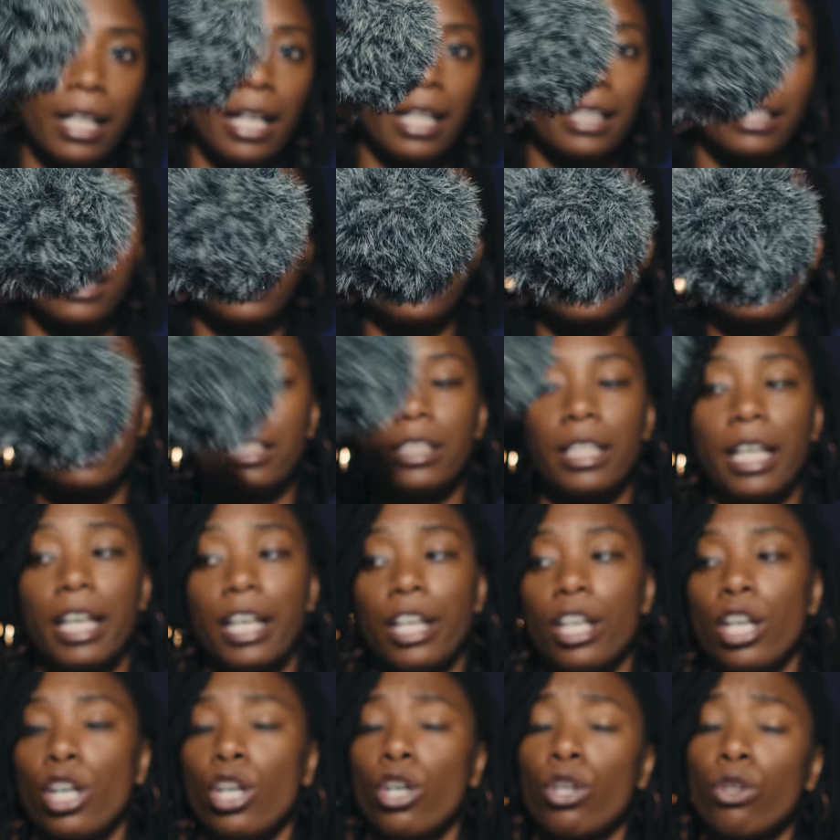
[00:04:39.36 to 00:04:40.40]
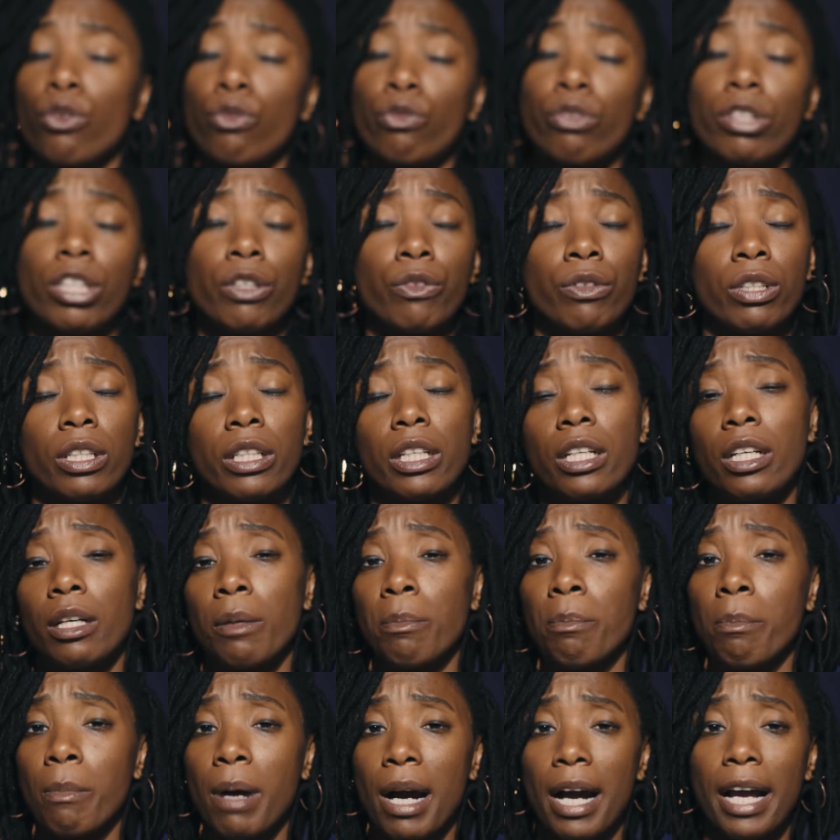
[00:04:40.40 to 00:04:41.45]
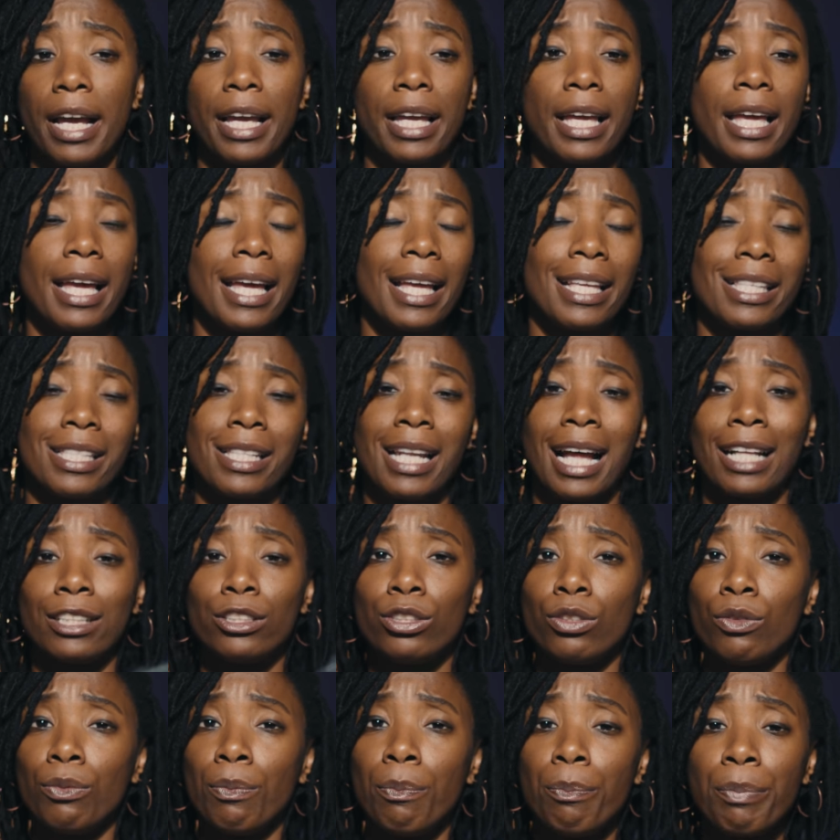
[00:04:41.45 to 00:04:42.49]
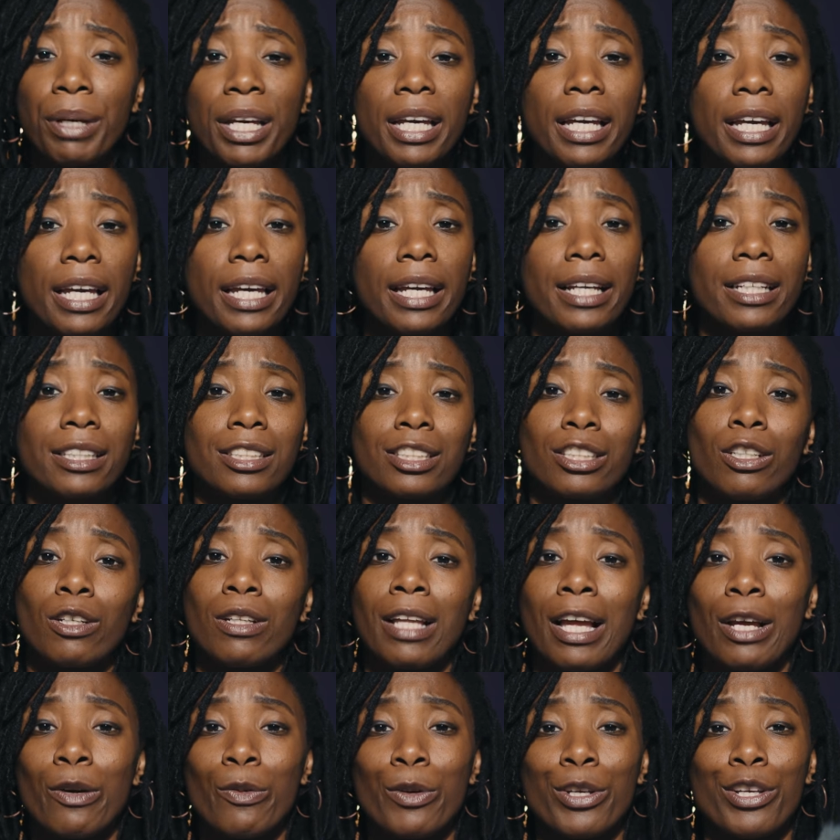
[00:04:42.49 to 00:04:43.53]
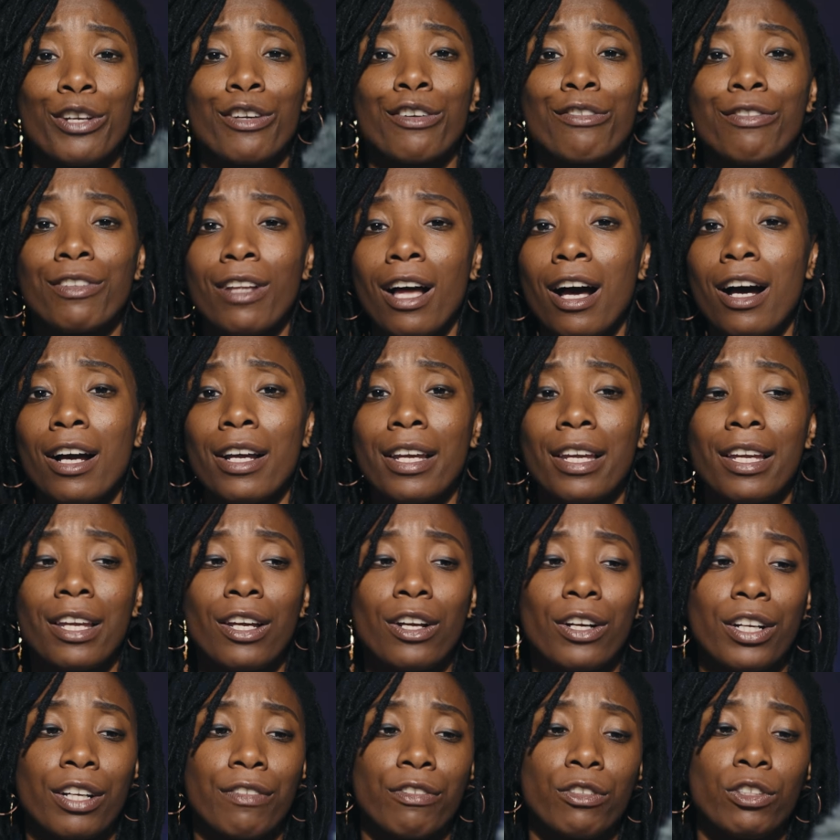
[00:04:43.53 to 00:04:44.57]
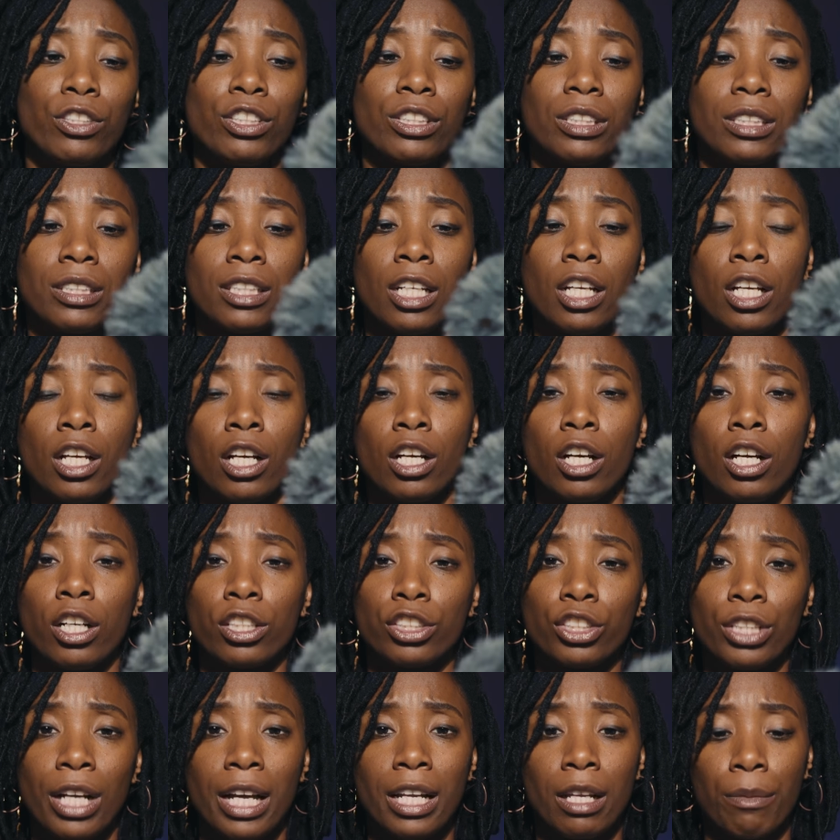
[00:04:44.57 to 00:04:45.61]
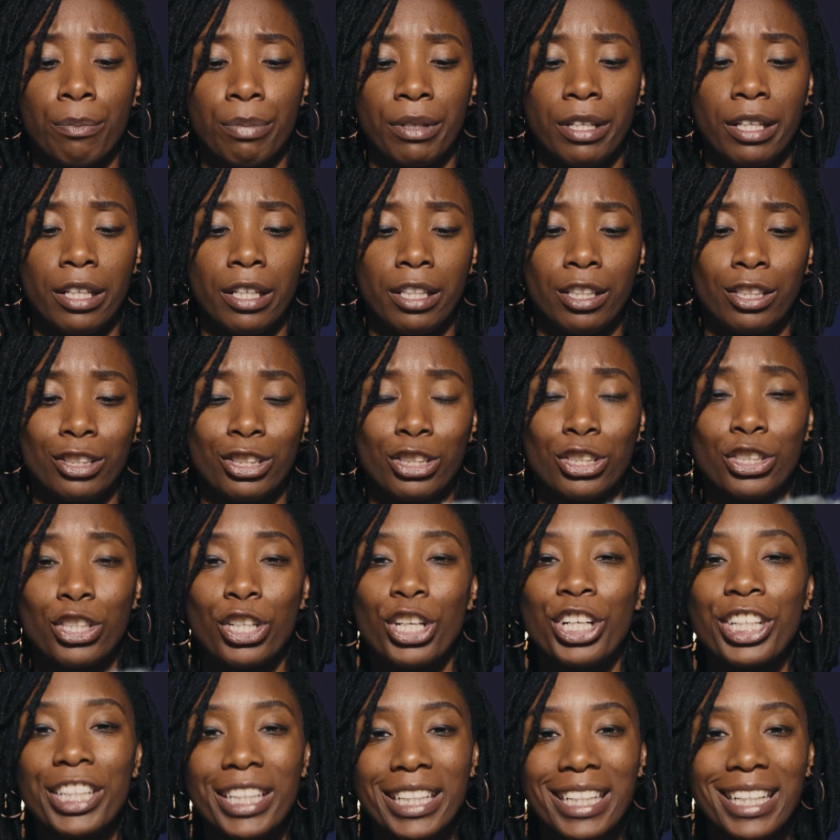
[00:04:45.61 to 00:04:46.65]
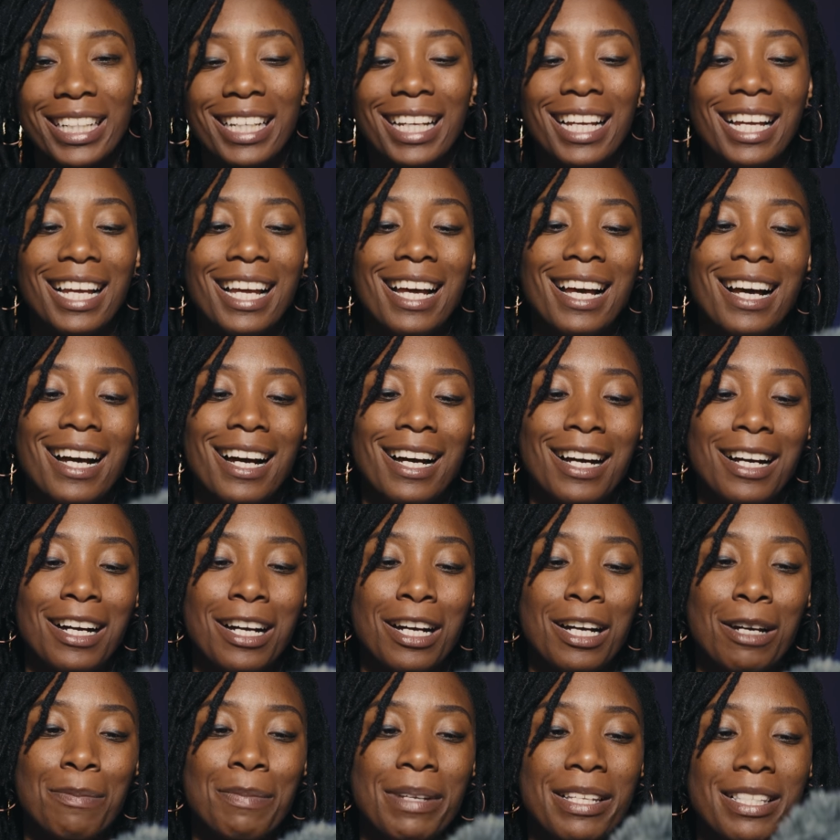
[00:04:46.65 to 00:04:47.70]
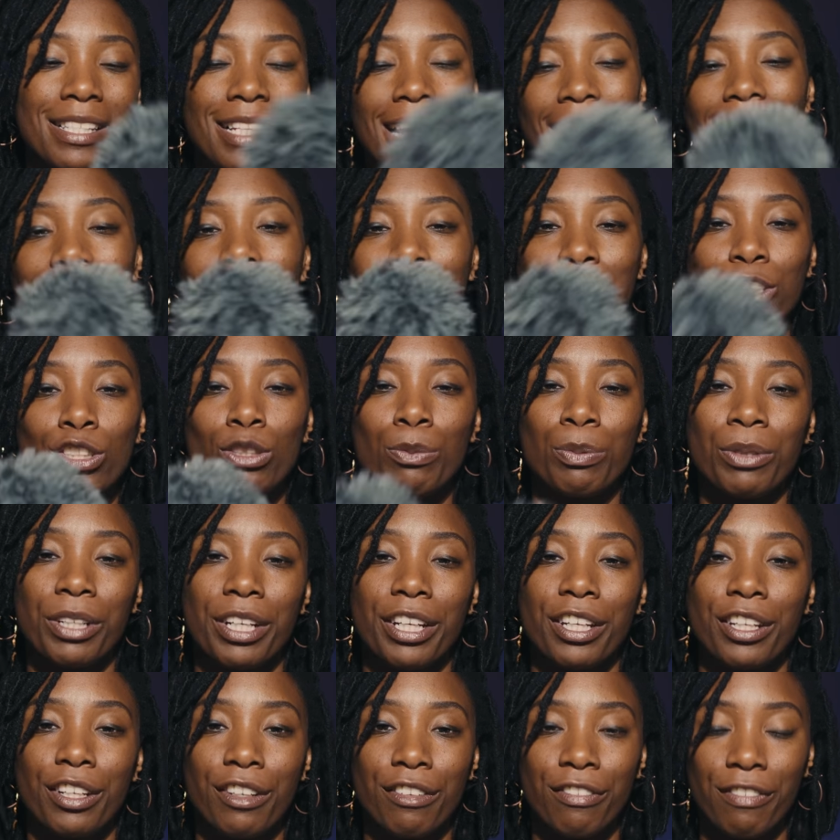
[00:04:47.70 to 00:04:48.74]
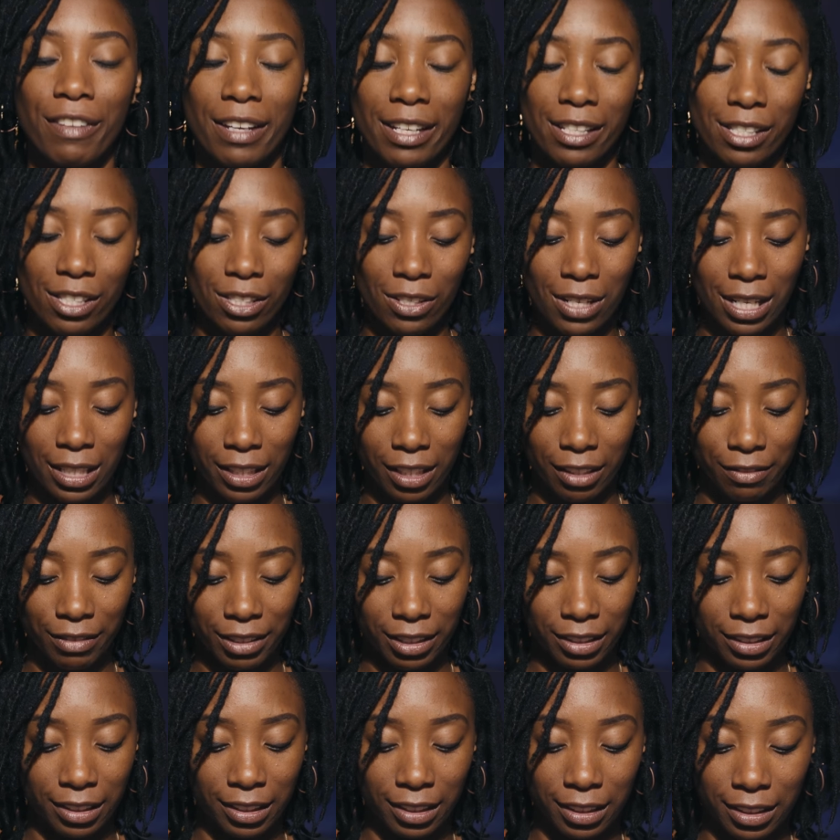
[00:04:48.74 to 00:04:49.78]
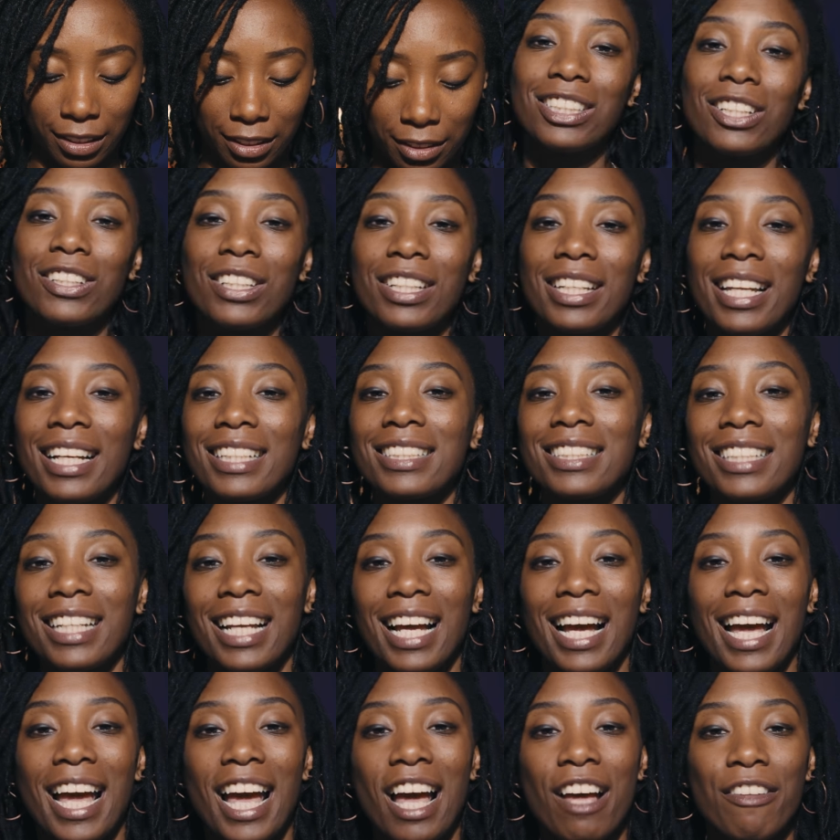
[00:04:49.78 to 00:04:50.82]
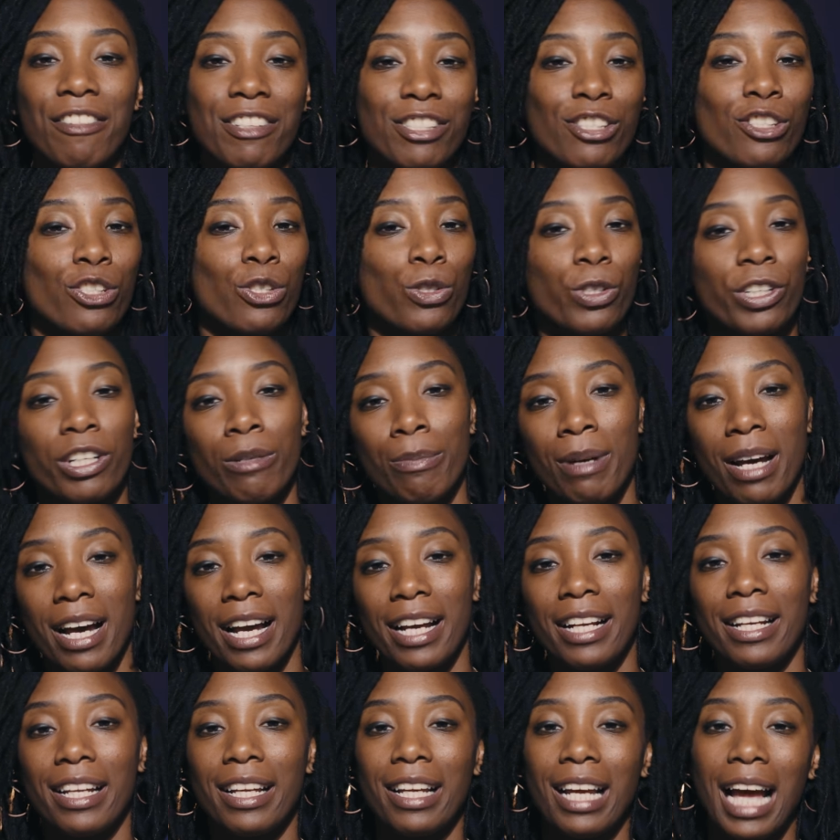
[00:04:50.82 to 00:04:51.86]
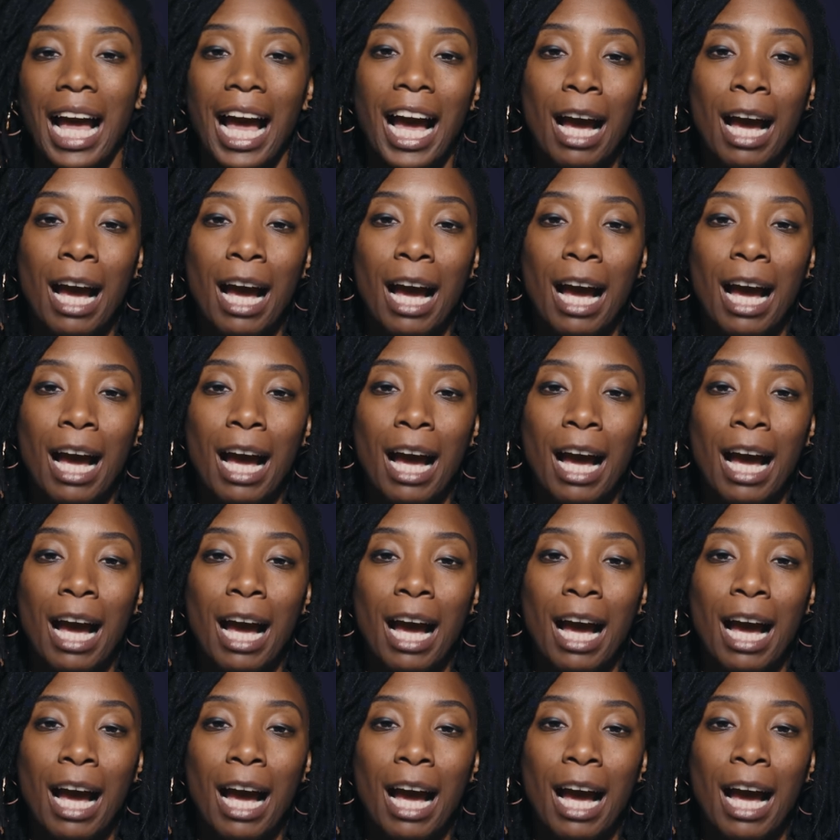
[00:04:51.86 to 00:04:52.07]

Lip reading: of that, this is a really, really good mic. It's not too big, so like when you're vlogging or if you just are trying to be discreet, It's not like super in your face, so I love this. So the next thing I have is the story behind it.